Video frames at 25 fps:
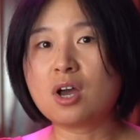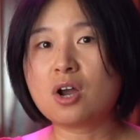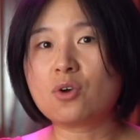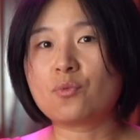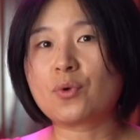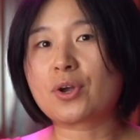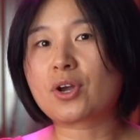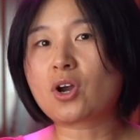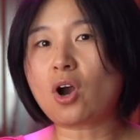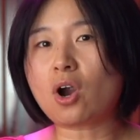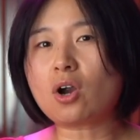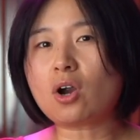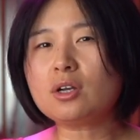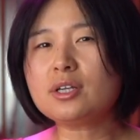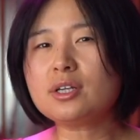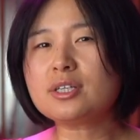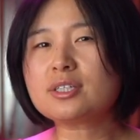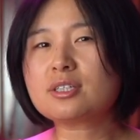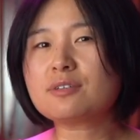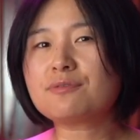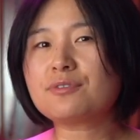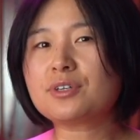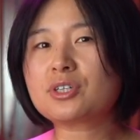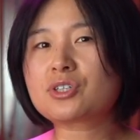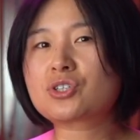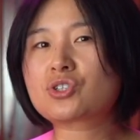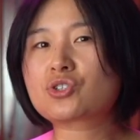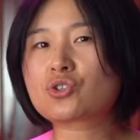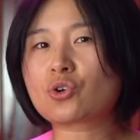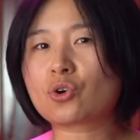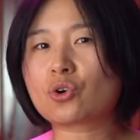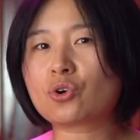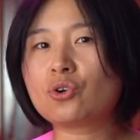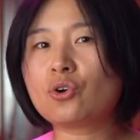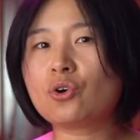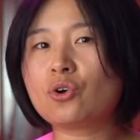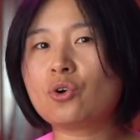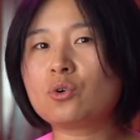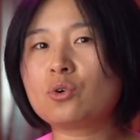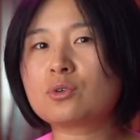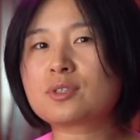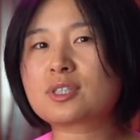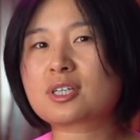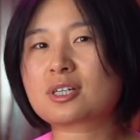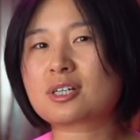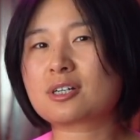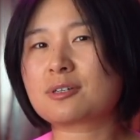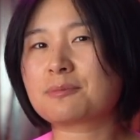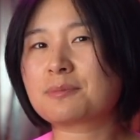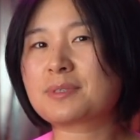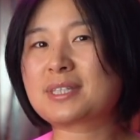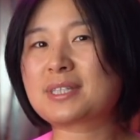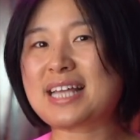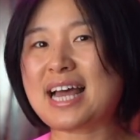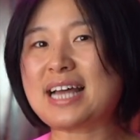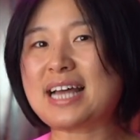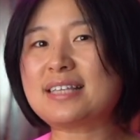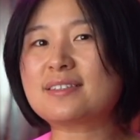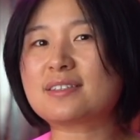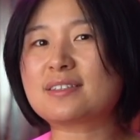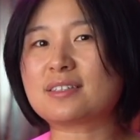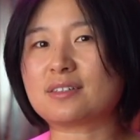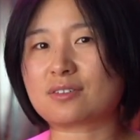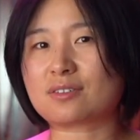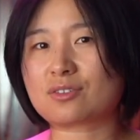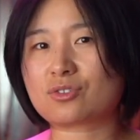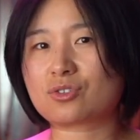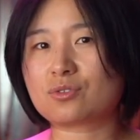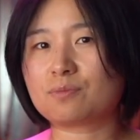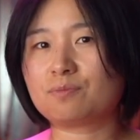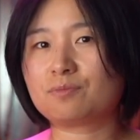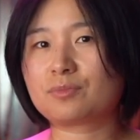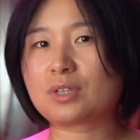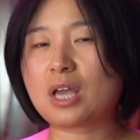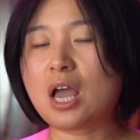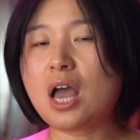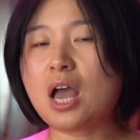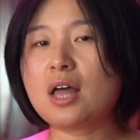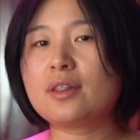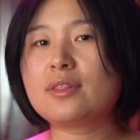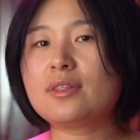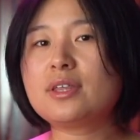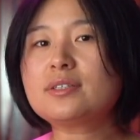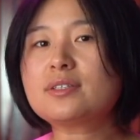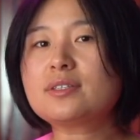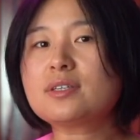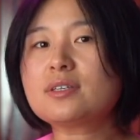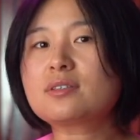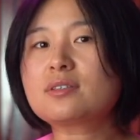regardless of external circumstances. This is